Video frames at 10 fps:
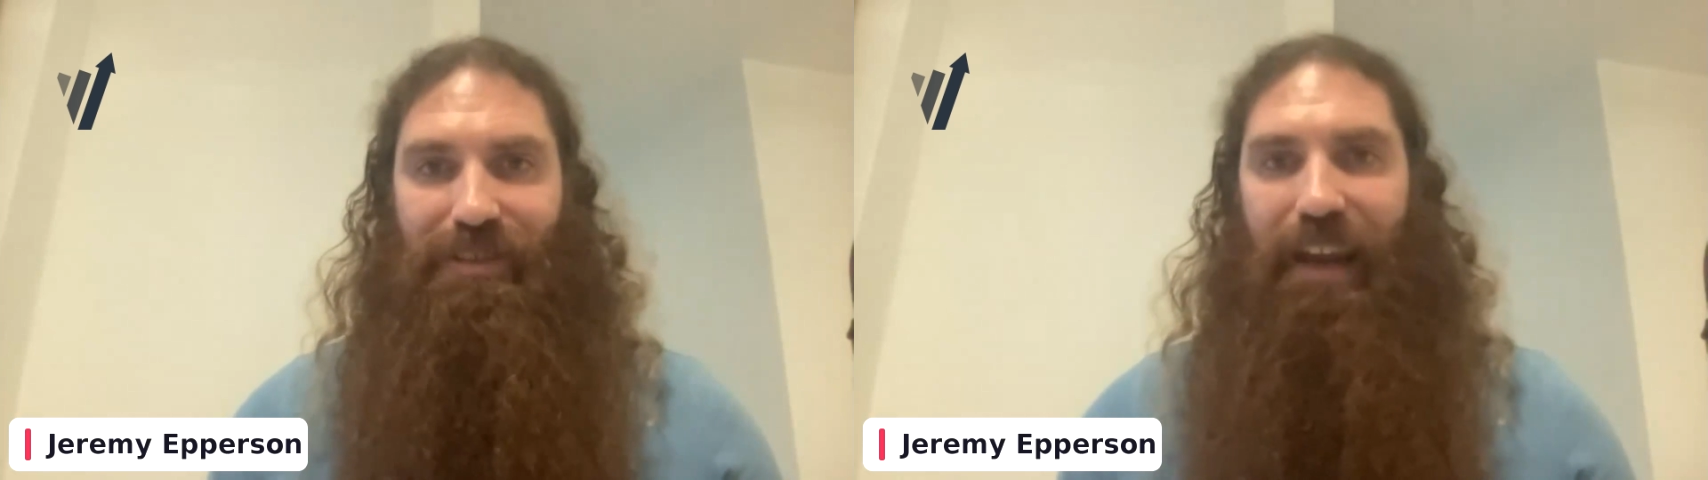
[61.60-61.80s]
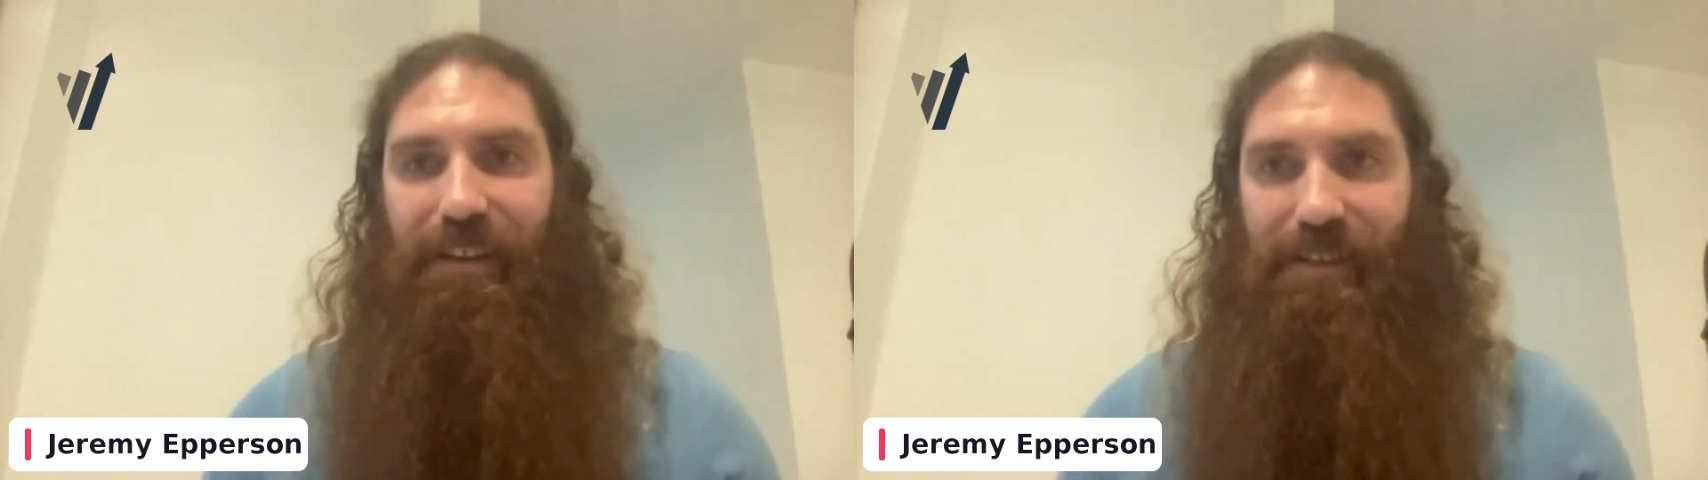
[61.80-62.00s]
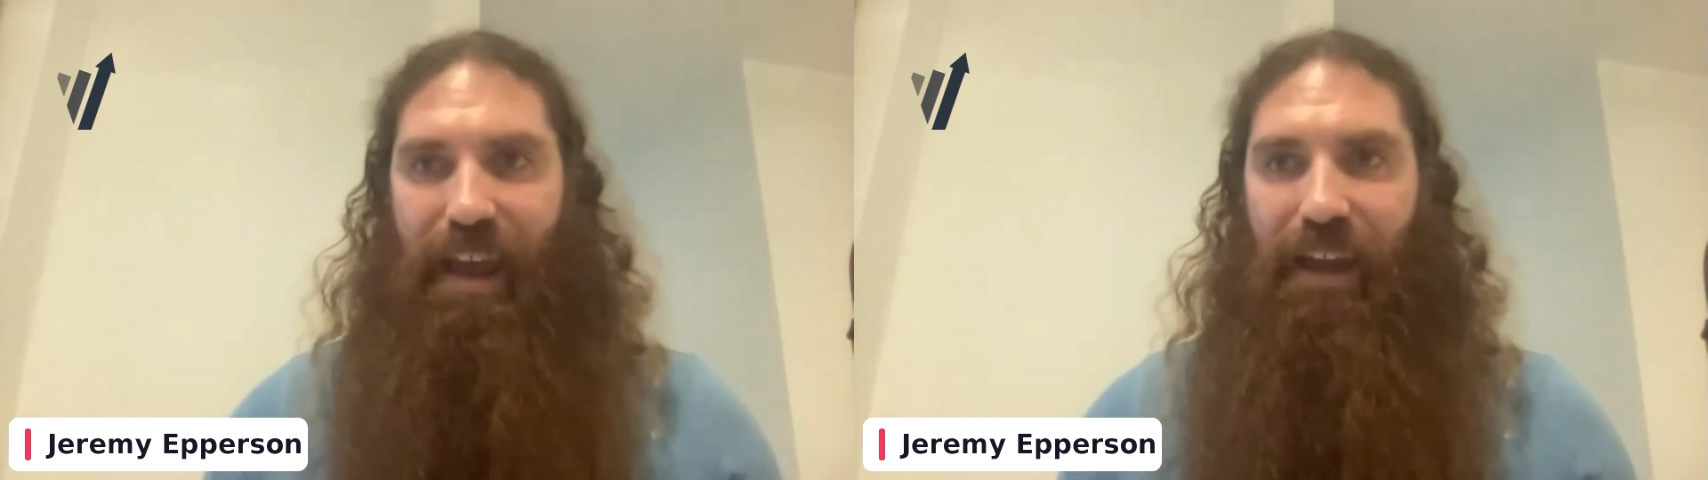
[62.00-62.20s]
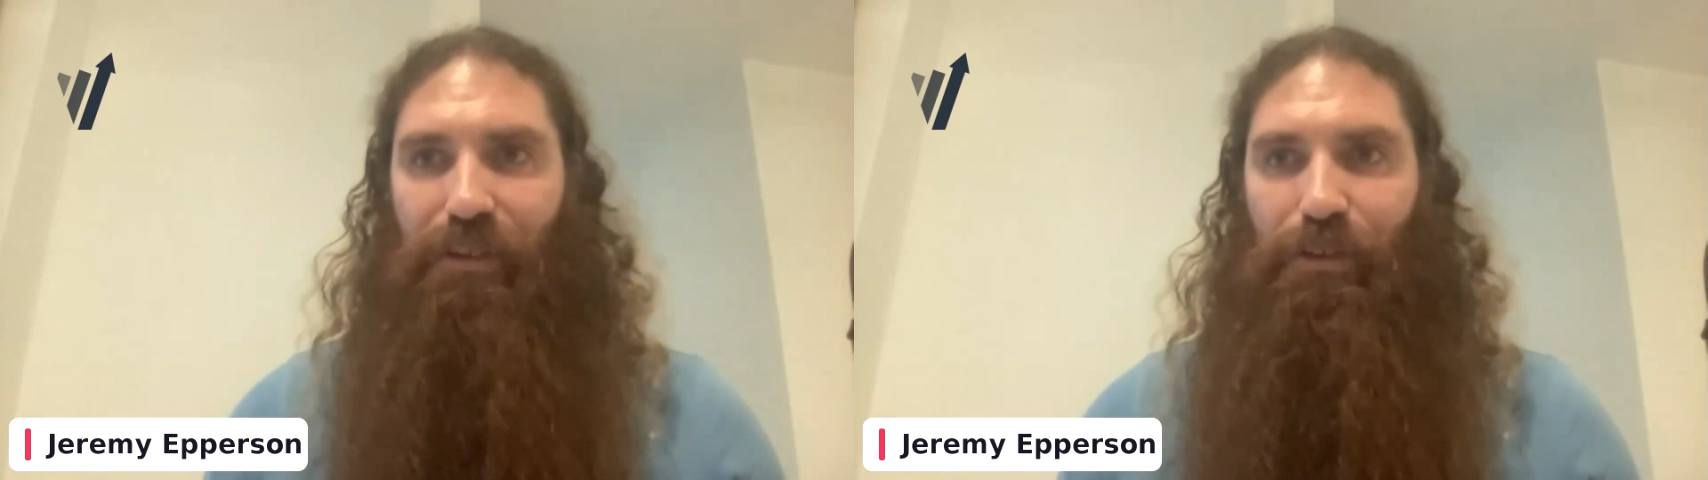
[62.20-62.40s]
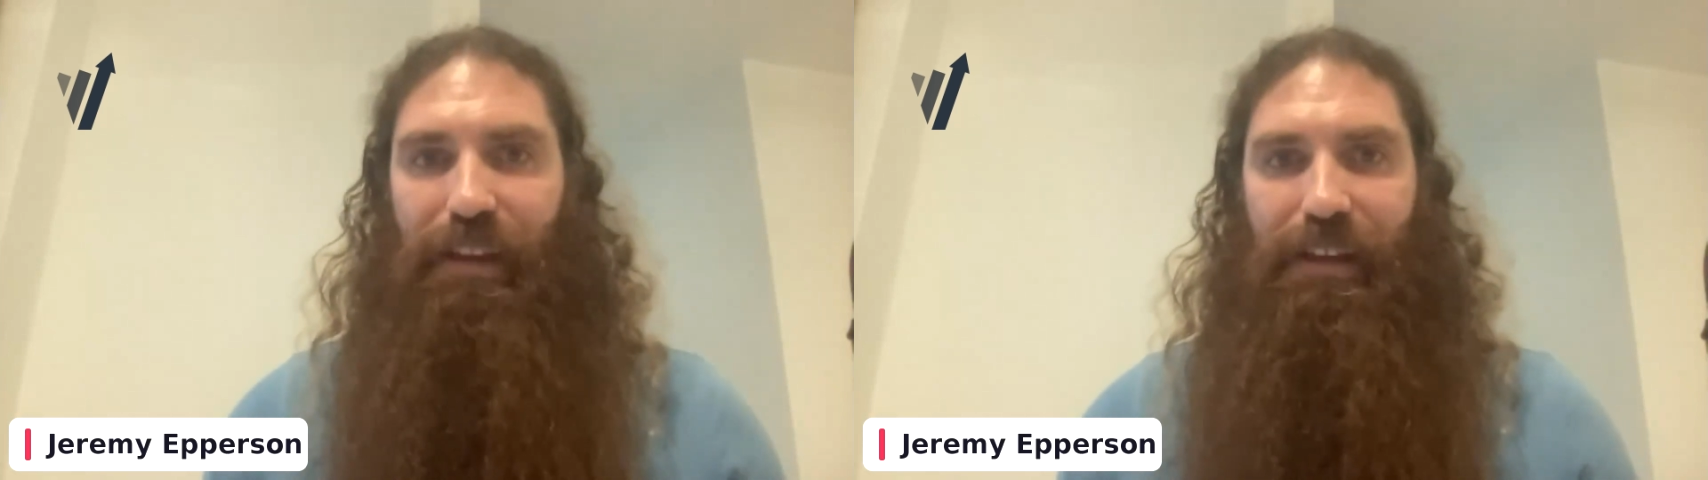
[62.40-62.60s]
day to day
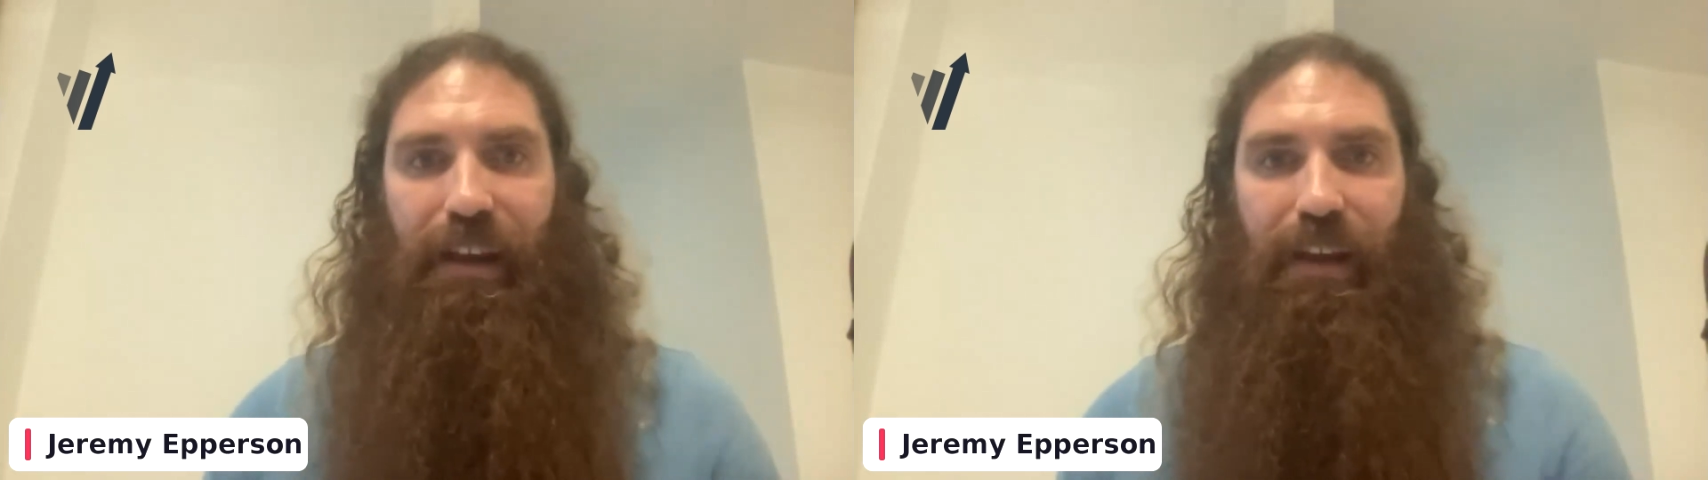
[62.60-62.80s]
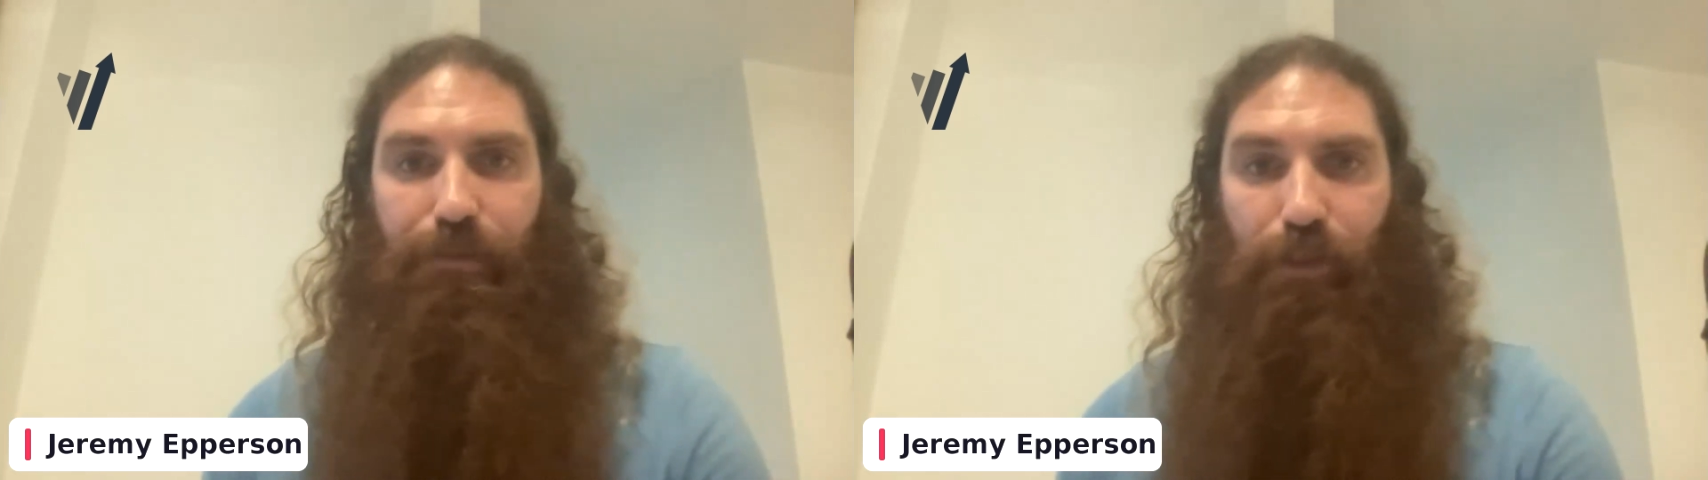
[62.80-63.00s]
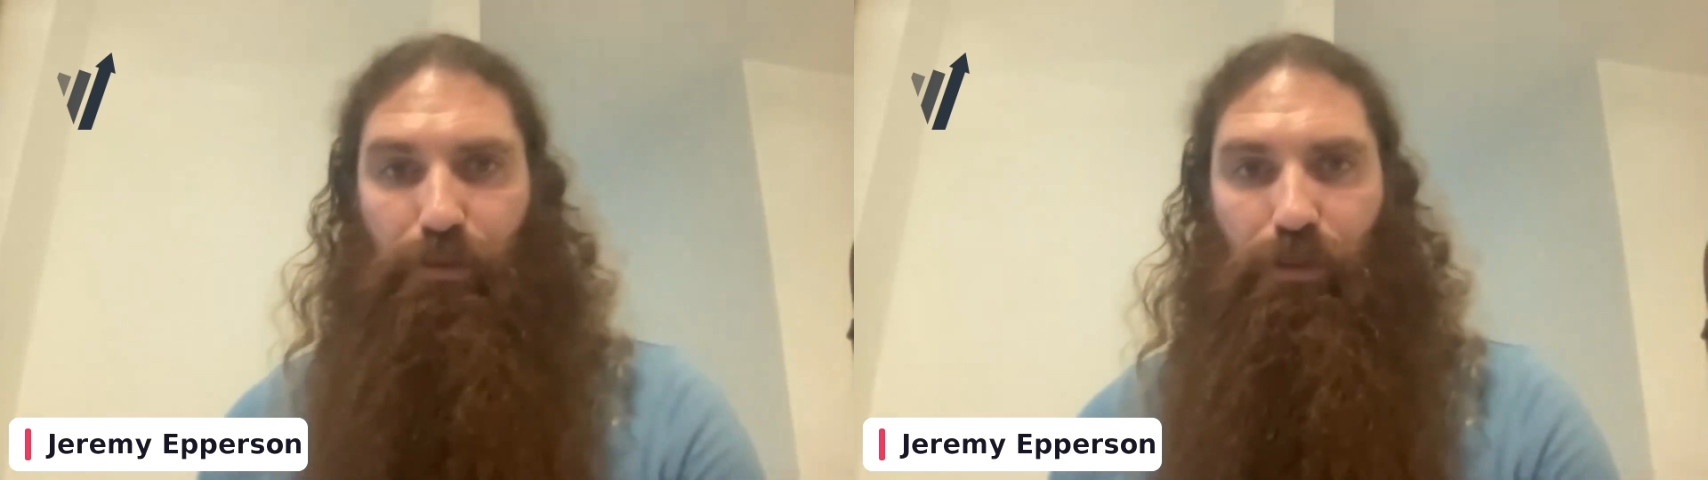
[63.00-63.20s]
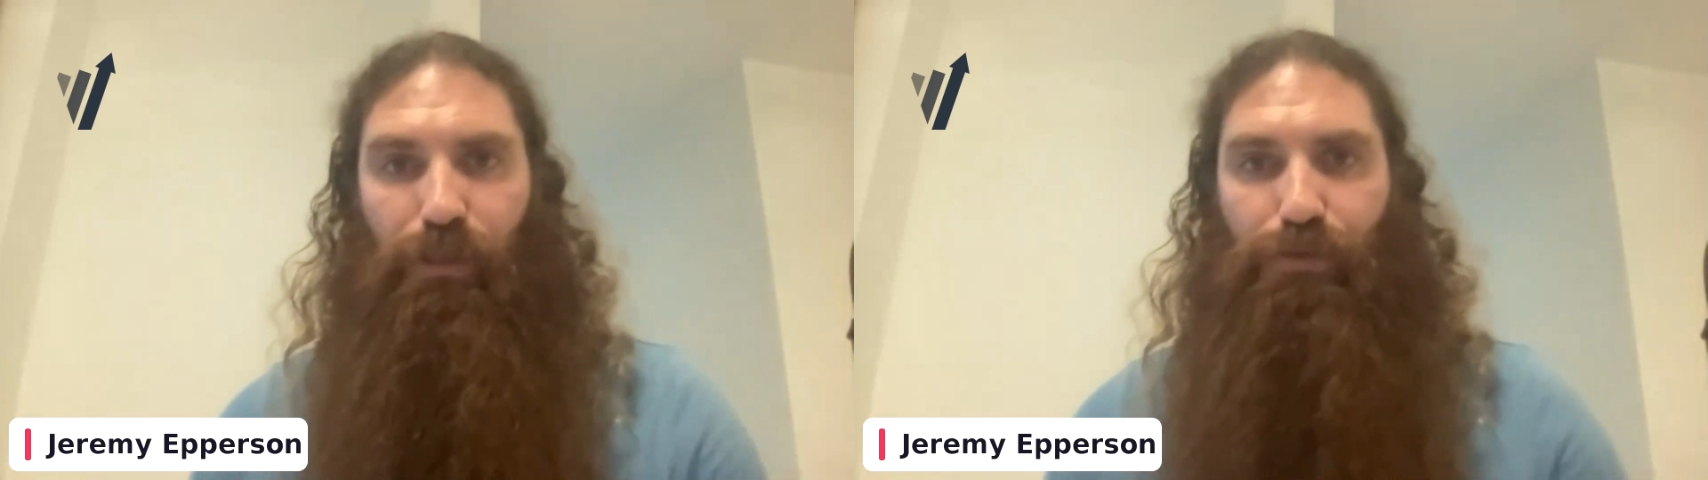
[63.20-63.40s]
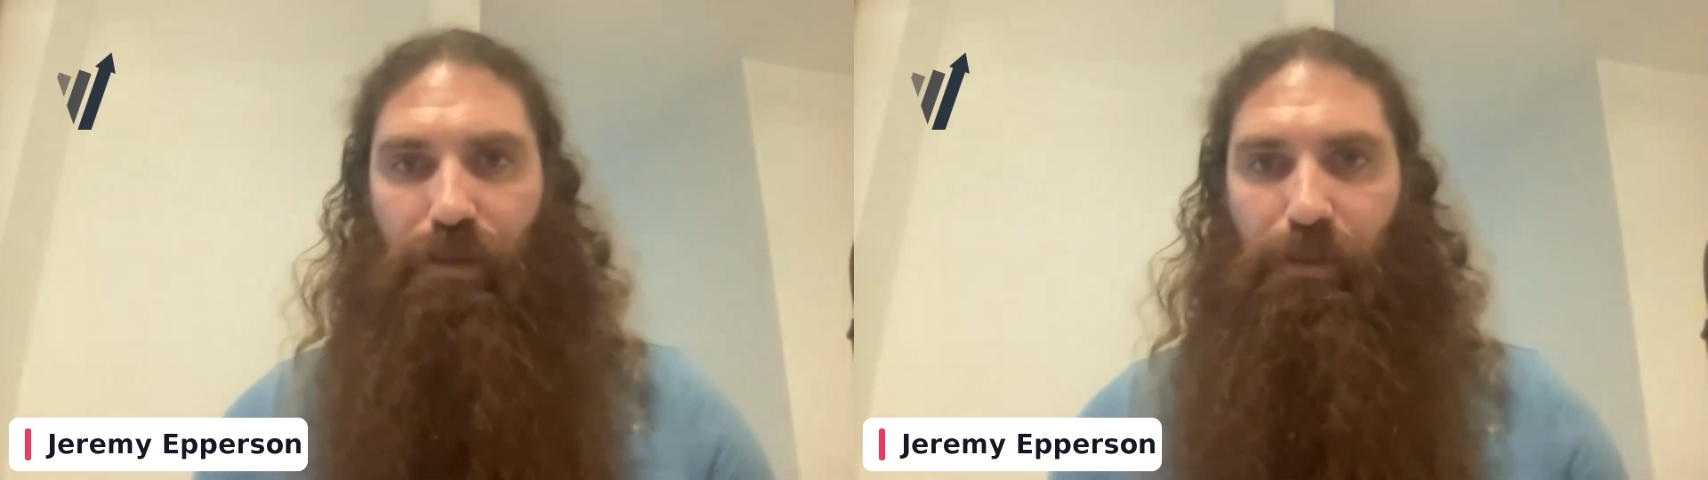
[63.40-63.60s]
and you're like an individual
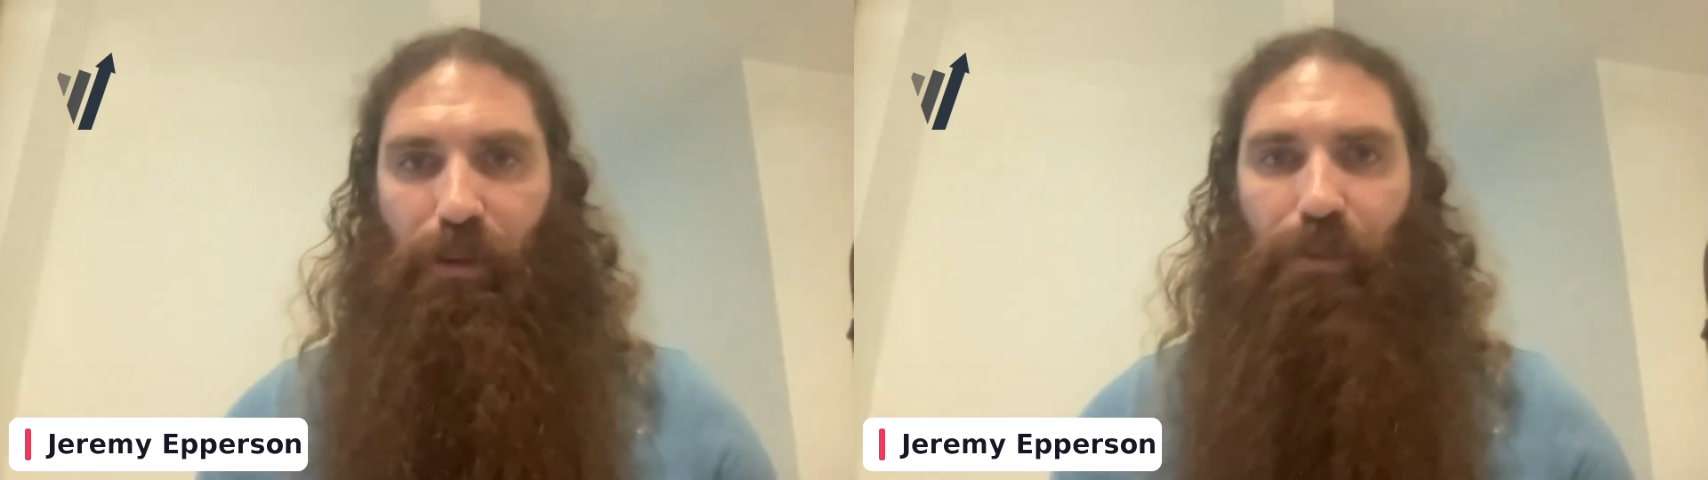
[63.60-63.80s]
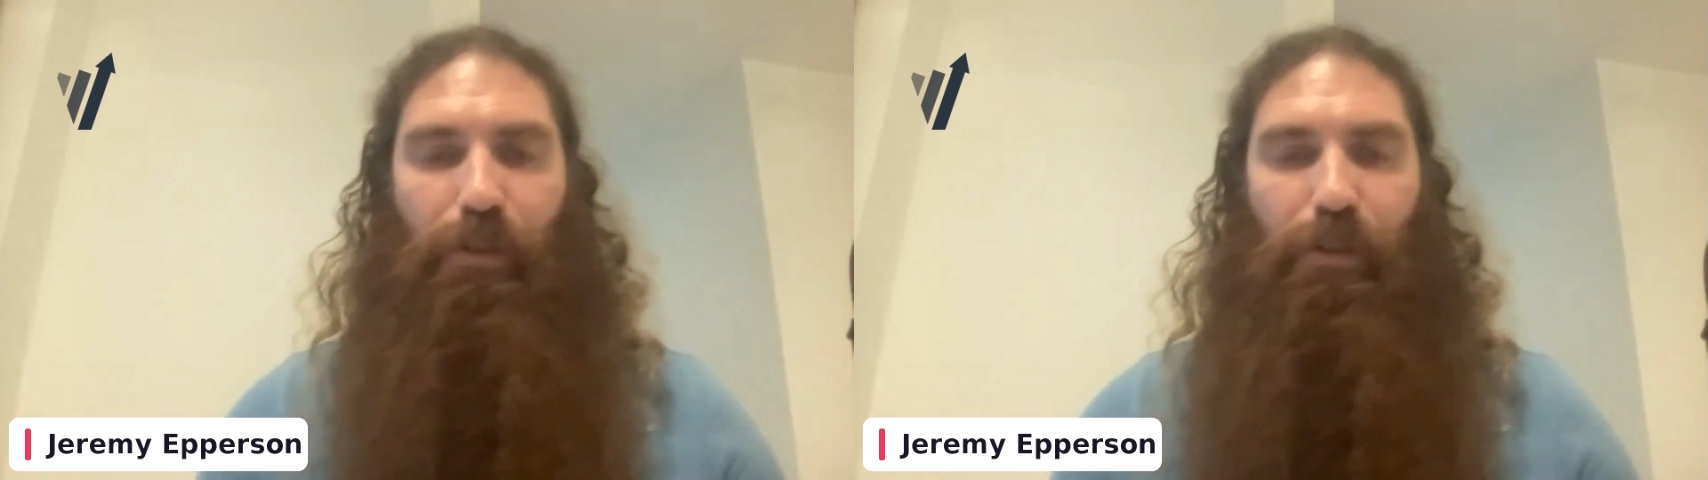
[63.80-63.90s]
contributor,